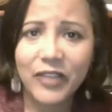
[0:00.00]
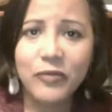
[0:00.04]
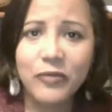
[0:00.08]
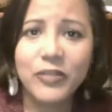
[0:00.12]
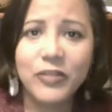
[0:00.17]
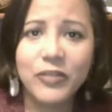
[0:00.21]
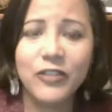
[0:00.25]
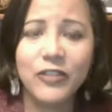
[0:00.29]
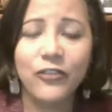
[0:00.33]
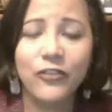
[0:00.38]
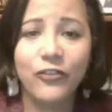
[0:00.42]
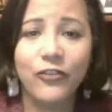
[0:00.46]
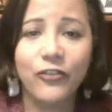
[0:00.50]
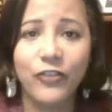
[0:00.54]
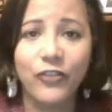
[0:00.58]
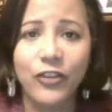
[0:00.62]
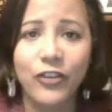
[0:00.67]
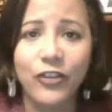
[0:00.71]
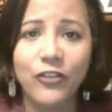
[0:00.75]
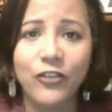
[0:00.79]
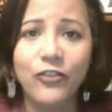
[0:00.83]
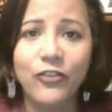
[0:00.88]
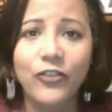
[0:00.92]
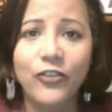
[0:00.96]
was a
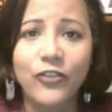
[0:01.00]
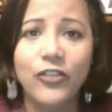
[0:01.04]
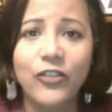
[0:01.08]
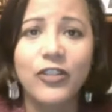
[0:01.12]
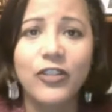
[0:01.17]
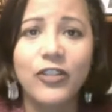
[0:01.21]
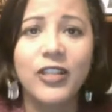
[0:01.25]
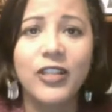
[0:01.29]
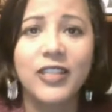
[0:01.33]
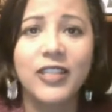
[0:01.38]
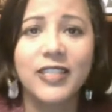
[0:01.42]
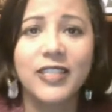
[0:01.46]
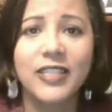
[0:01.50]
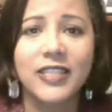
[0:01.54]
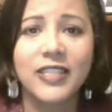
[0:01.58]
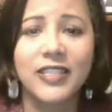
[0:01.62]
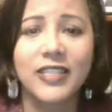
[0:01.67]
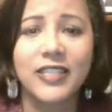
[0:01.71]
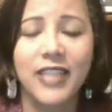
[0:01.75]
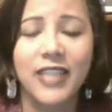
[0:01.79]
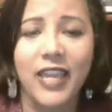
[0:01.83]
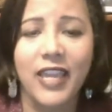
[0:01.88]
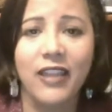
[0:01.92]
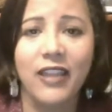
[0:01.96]
fearful,
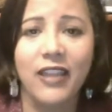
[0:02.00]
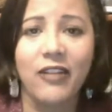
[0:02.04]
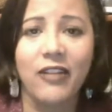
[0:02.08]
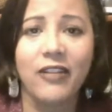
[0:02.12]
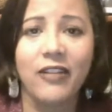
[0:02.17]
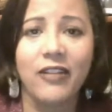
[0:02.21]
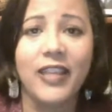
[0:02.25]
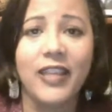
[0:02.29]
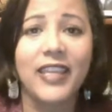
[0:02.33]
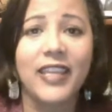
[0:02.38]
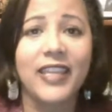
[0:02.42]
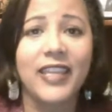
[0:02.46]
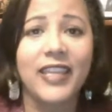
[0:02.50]
scared,